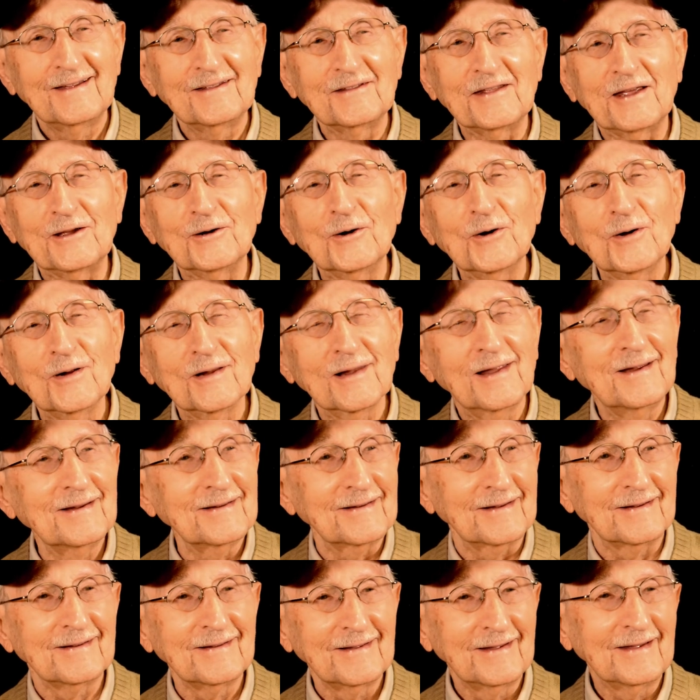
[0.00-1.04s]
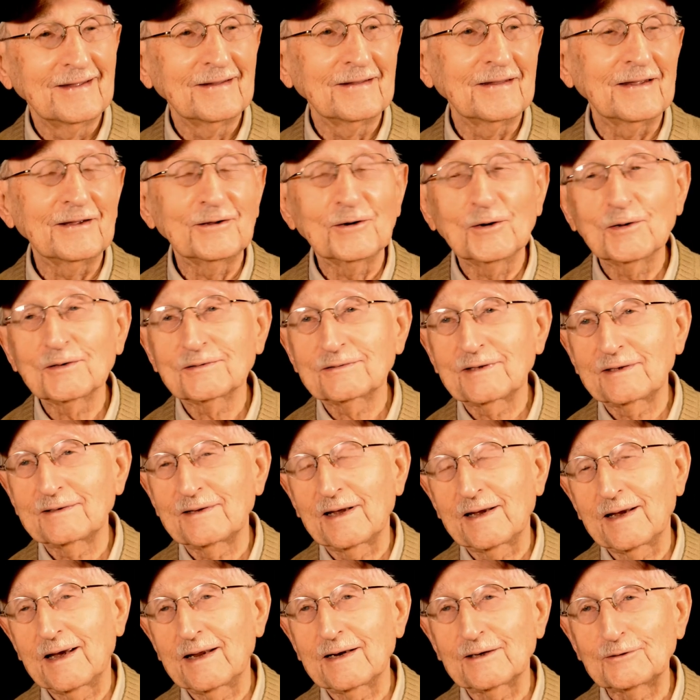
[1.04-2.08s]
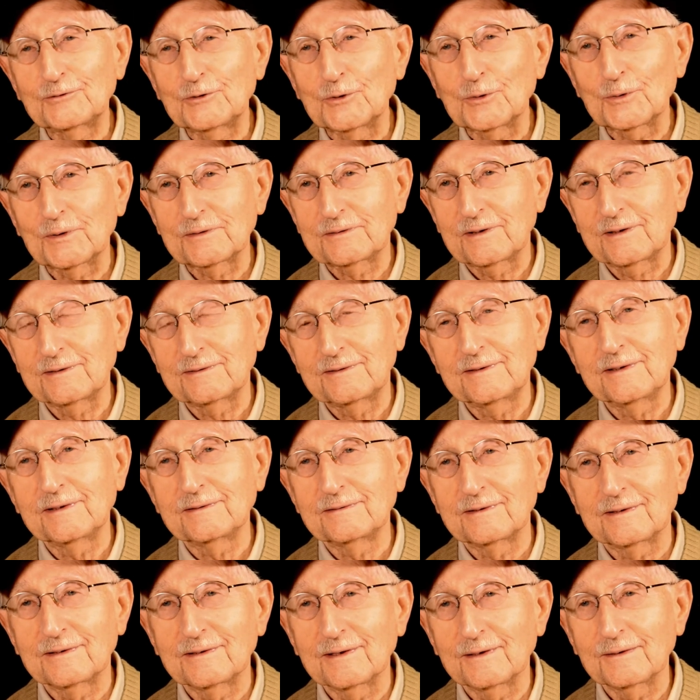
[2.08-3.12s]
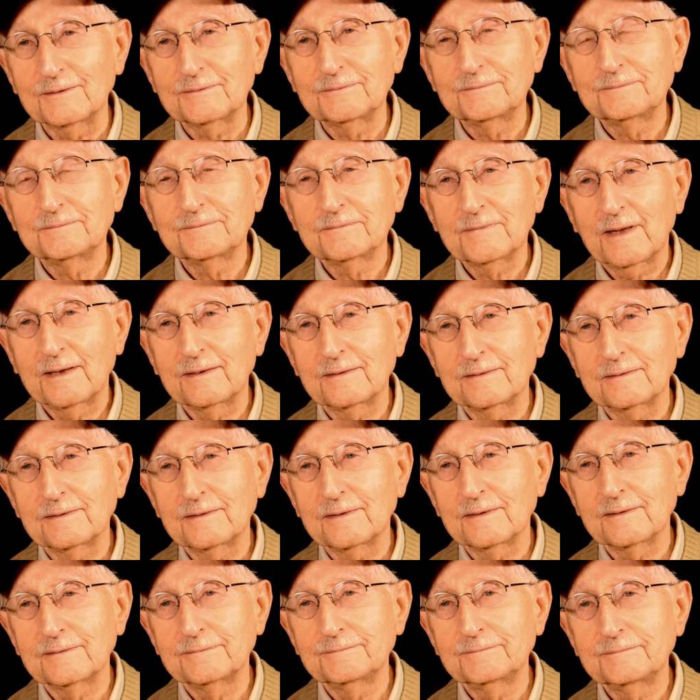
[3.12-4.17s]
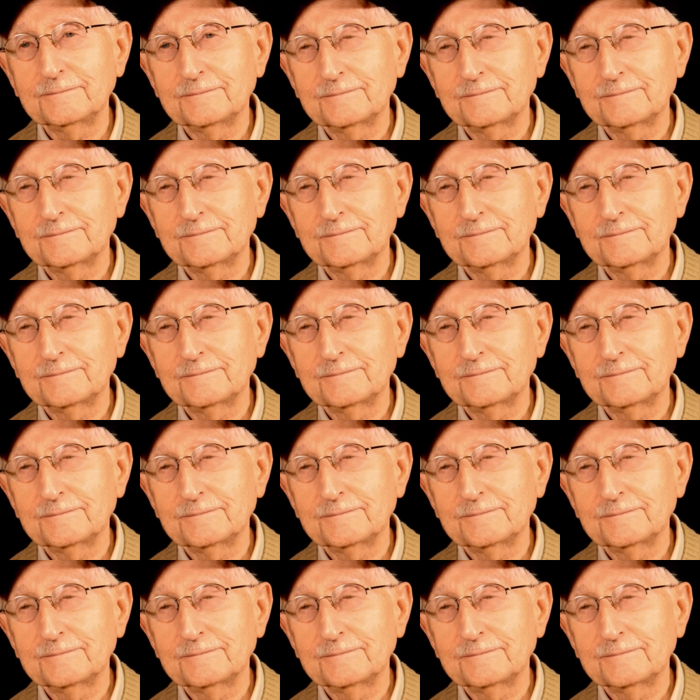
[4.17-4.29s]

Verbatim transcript: they all said they had to do what they did, you know. And,